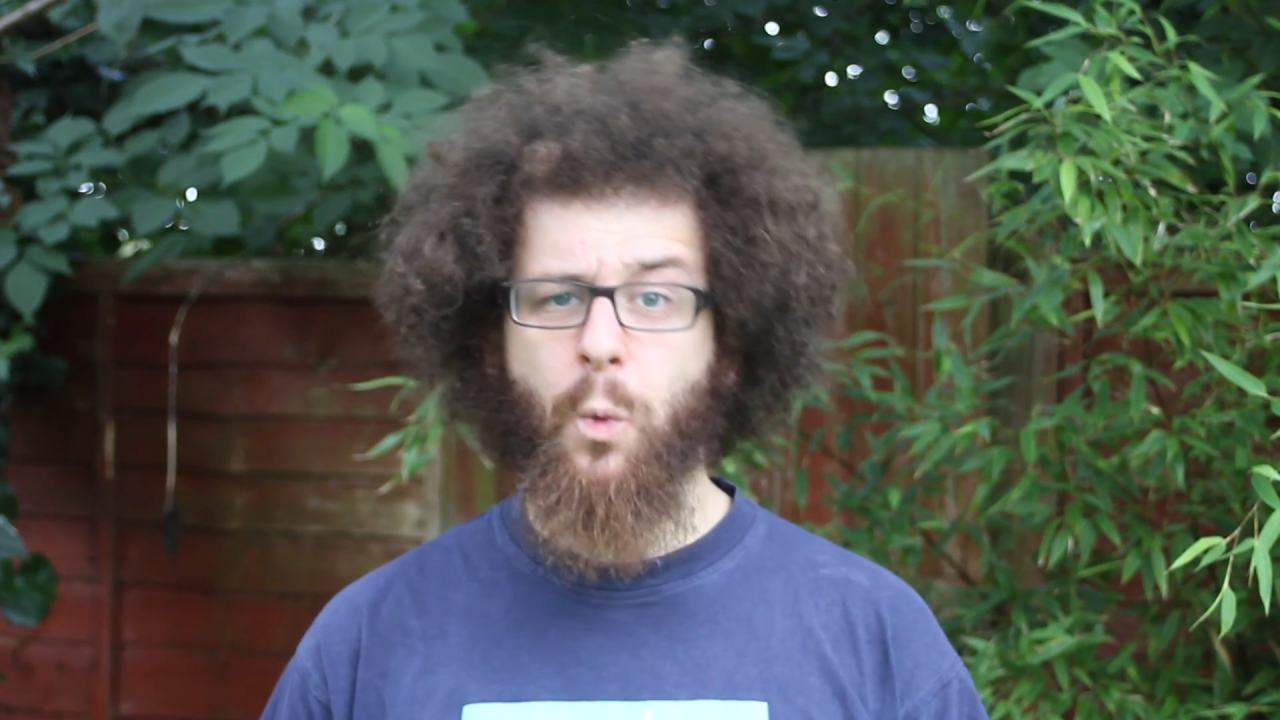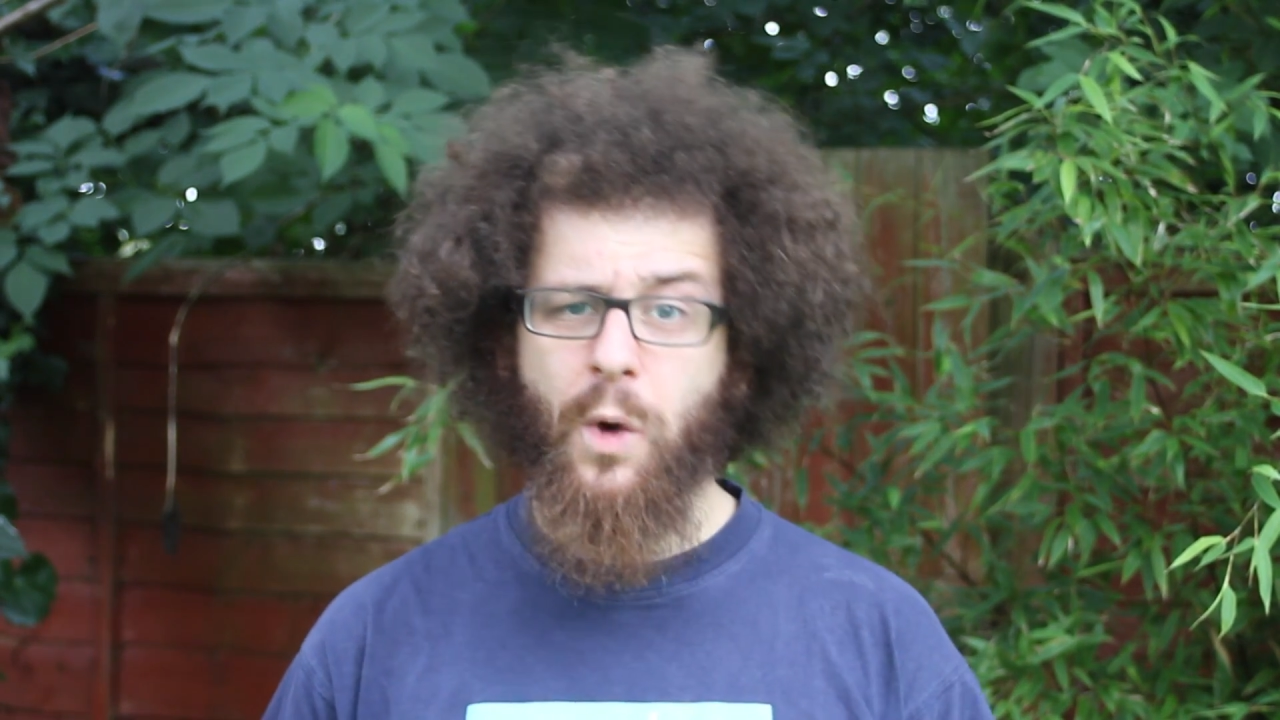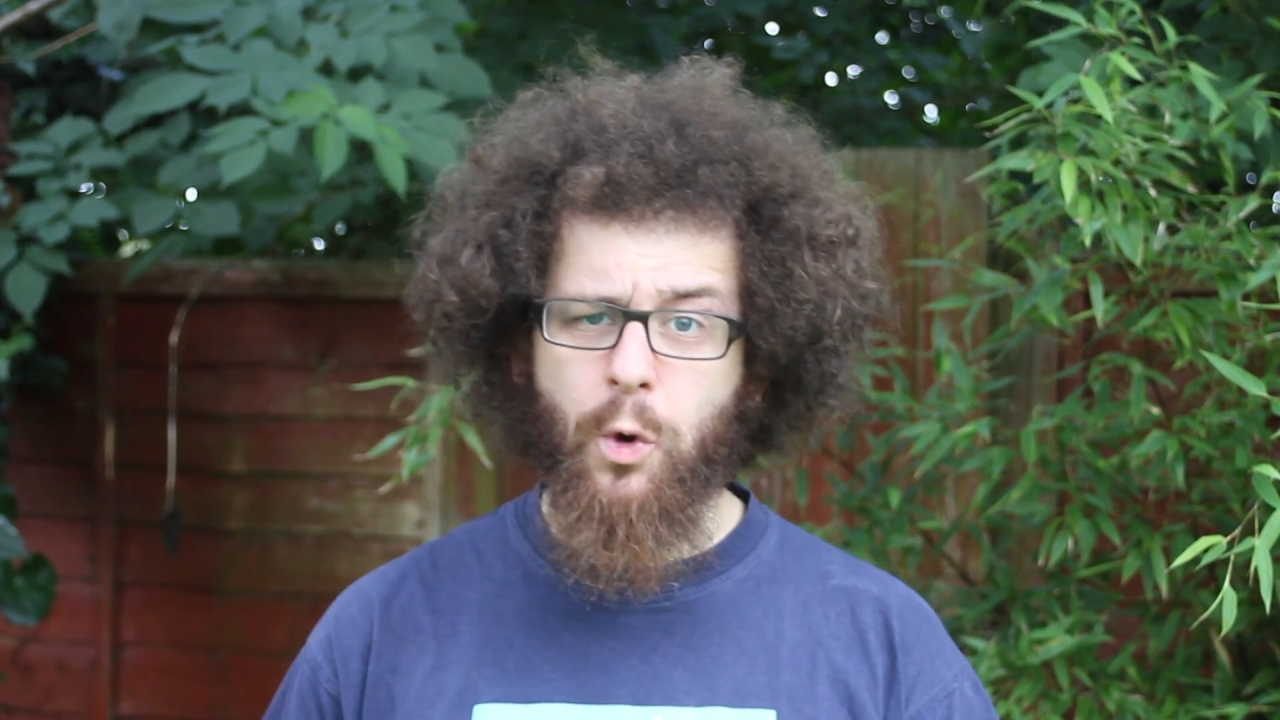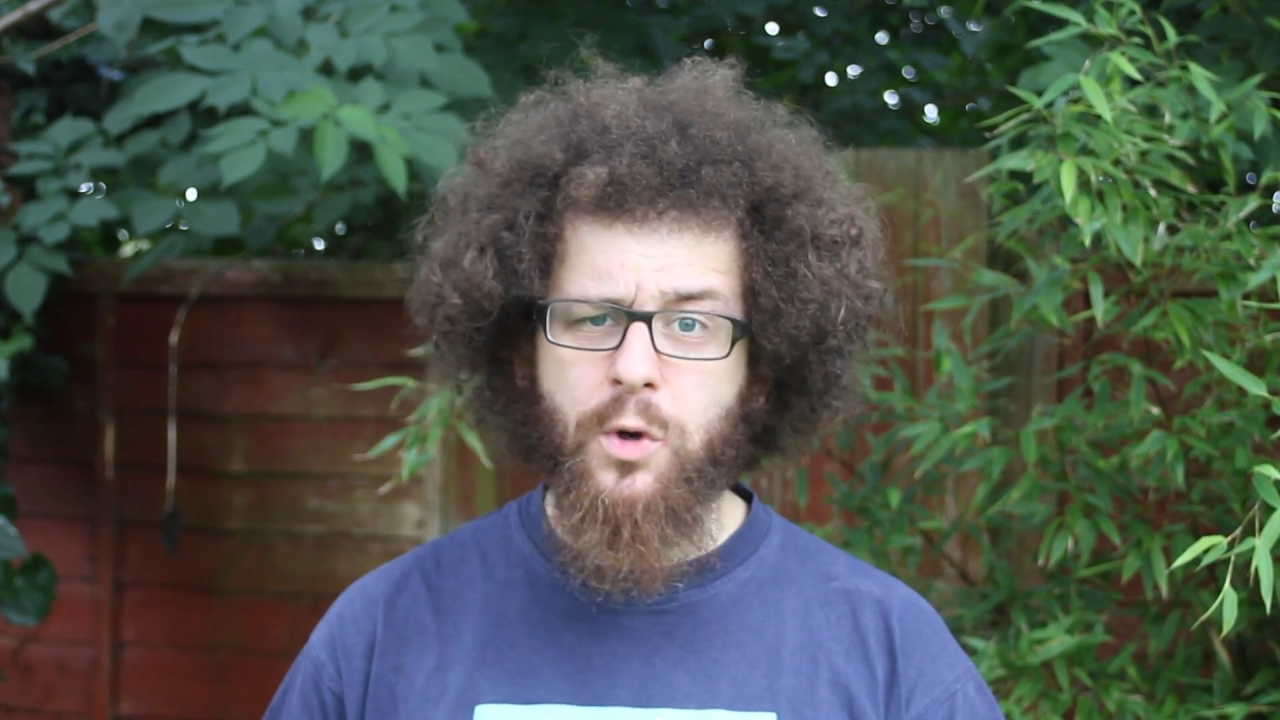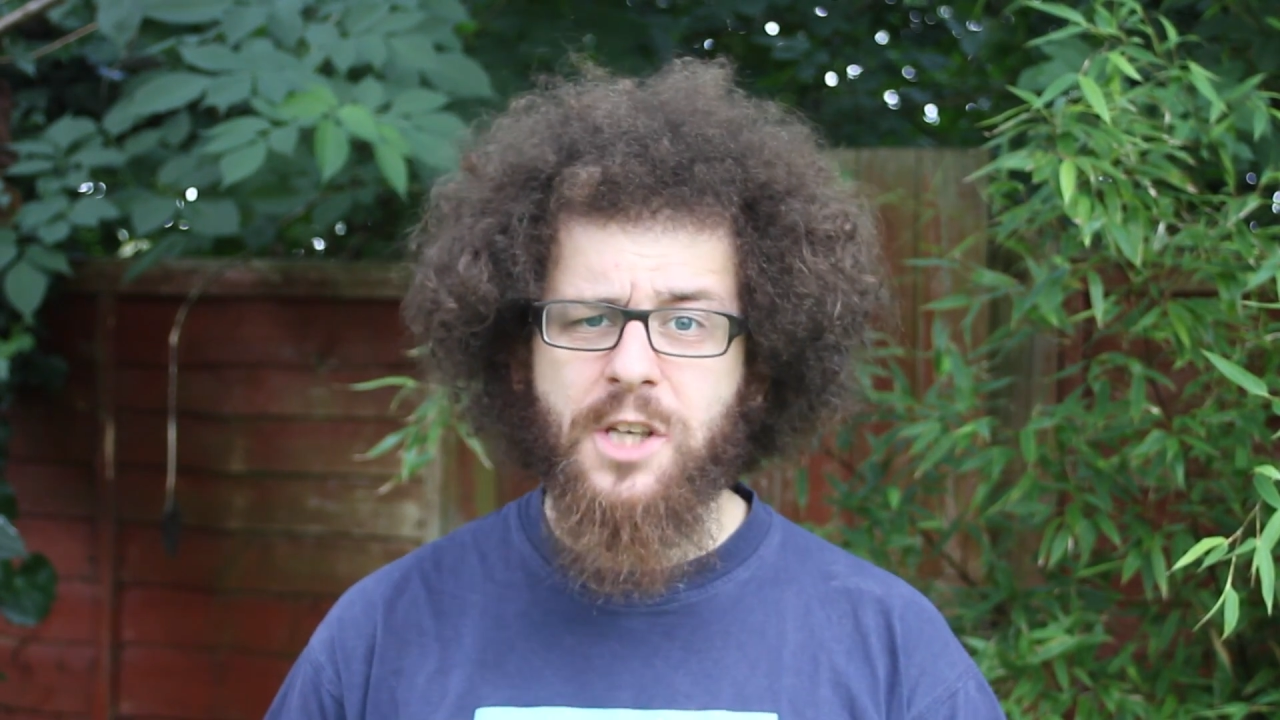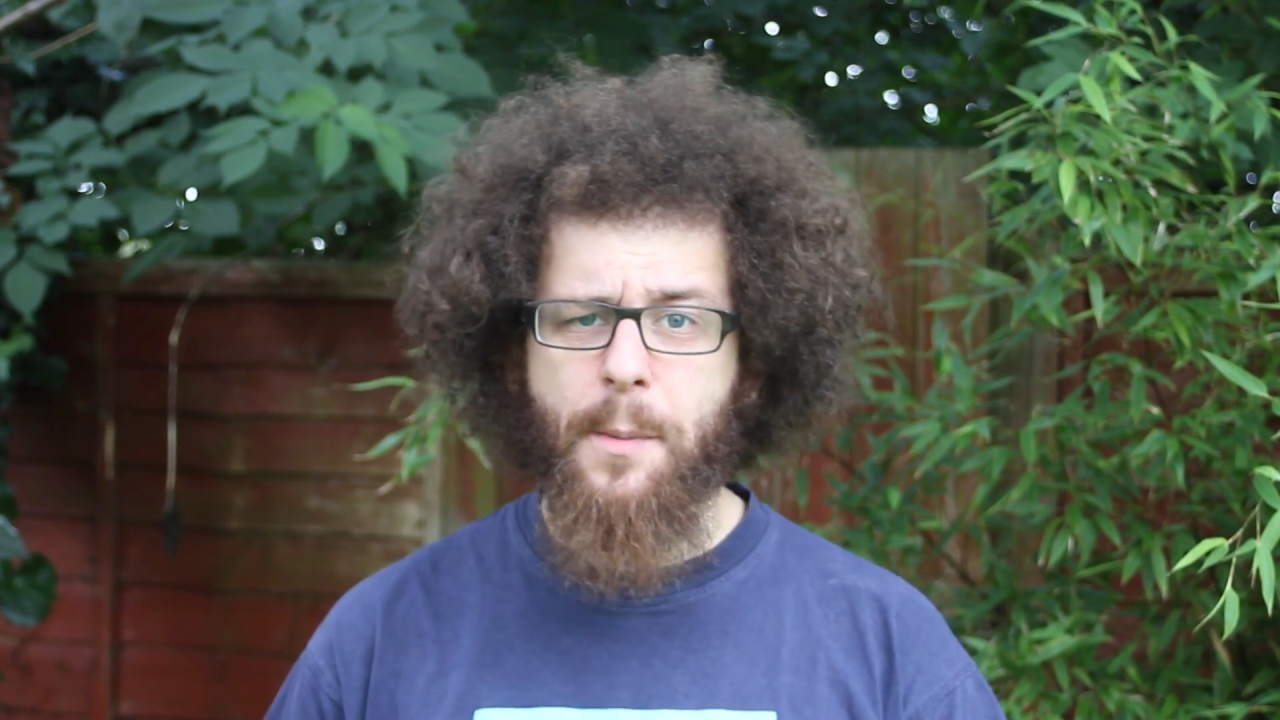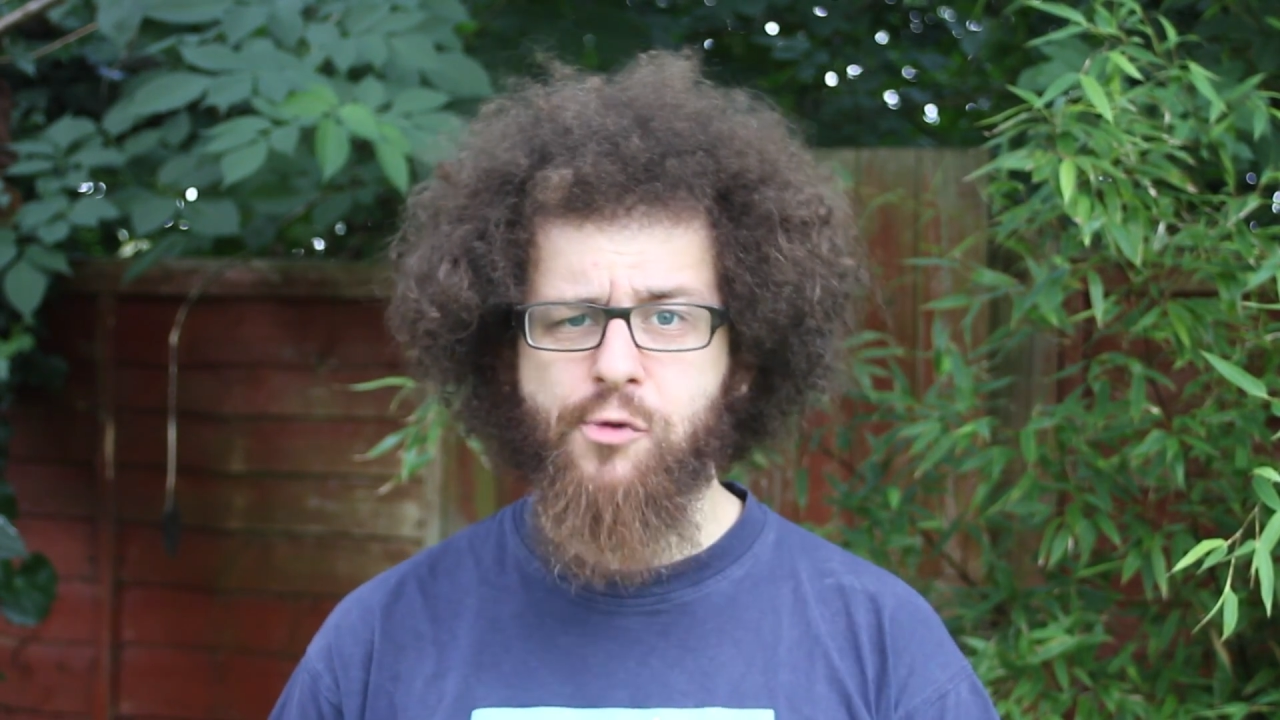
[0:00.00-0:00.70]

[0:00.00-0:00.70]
We'll also